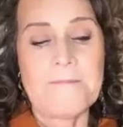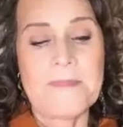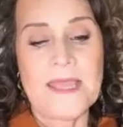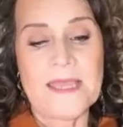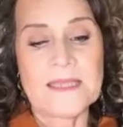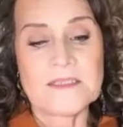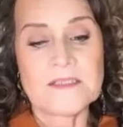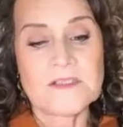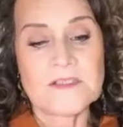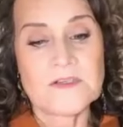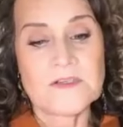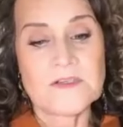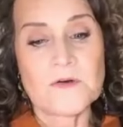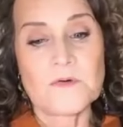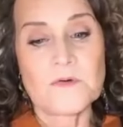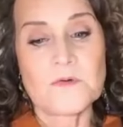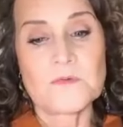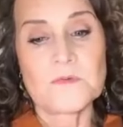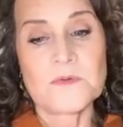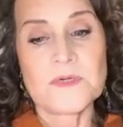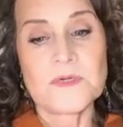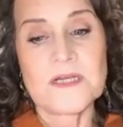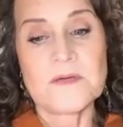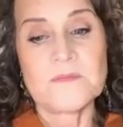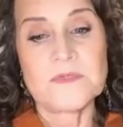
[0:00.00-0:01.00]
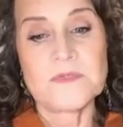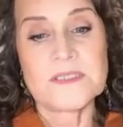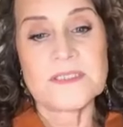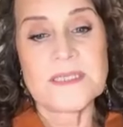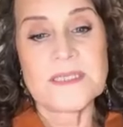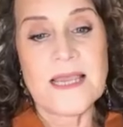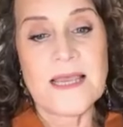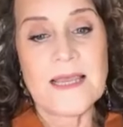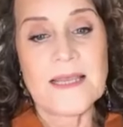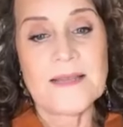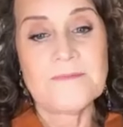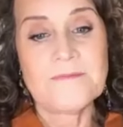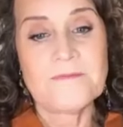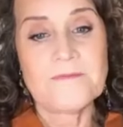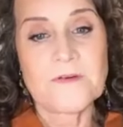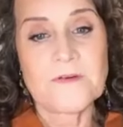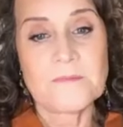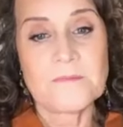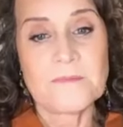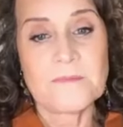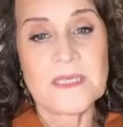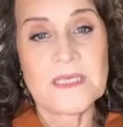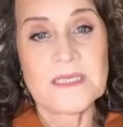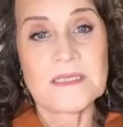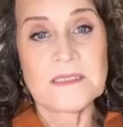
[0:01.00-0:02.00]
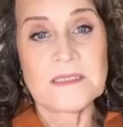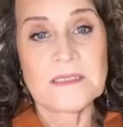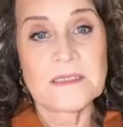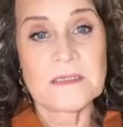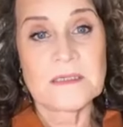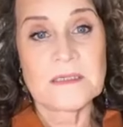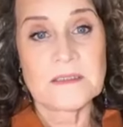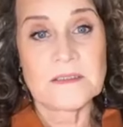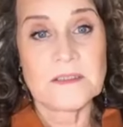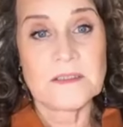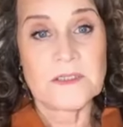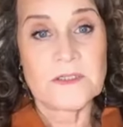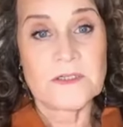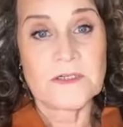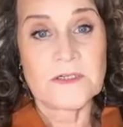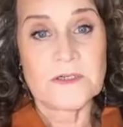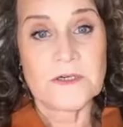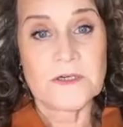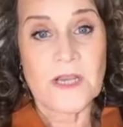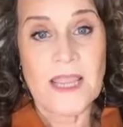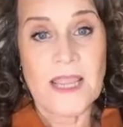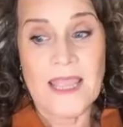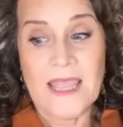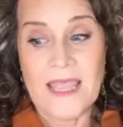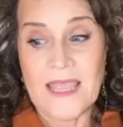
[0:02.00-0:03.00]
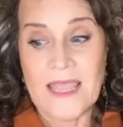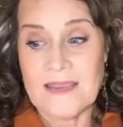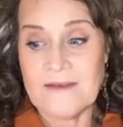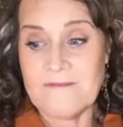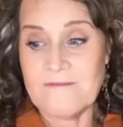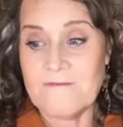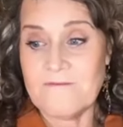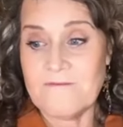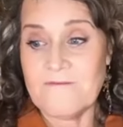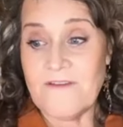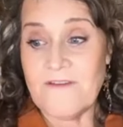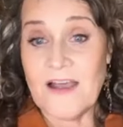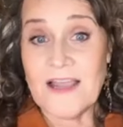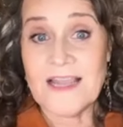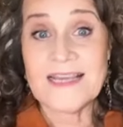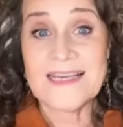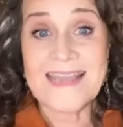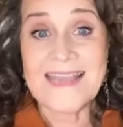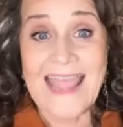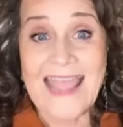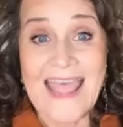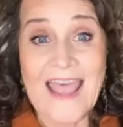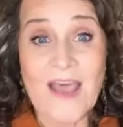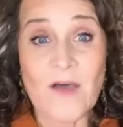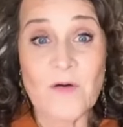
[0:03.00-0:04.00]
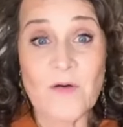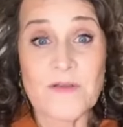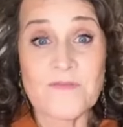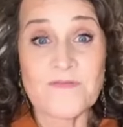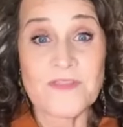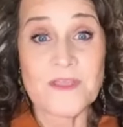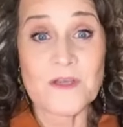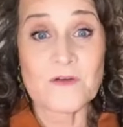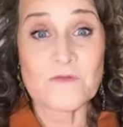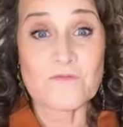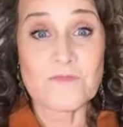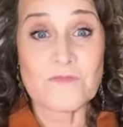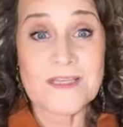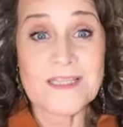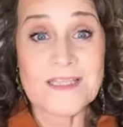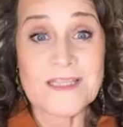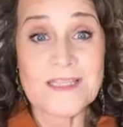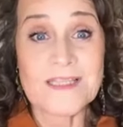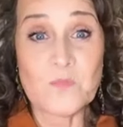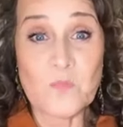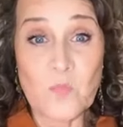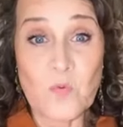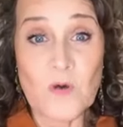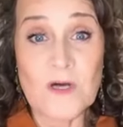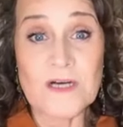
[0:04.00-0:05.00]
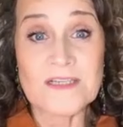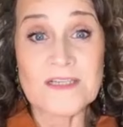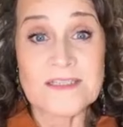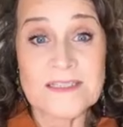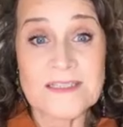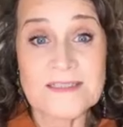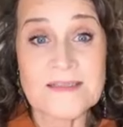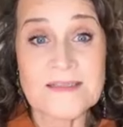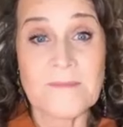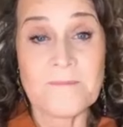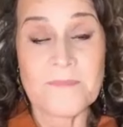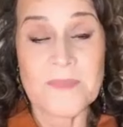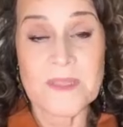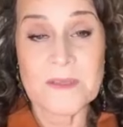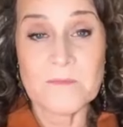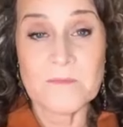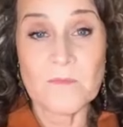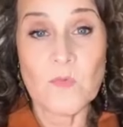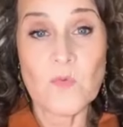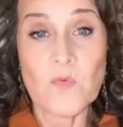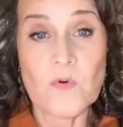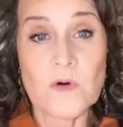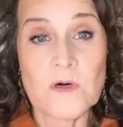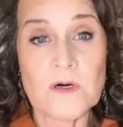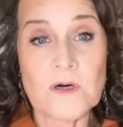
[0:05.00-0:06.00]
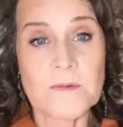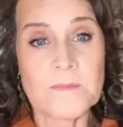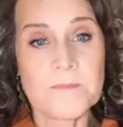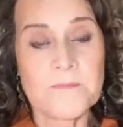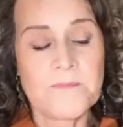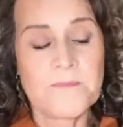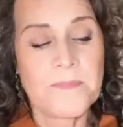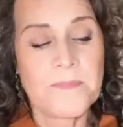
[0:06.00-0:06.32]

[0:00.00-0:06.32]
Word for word: And so it was time for me to learn and find out if there really was something more.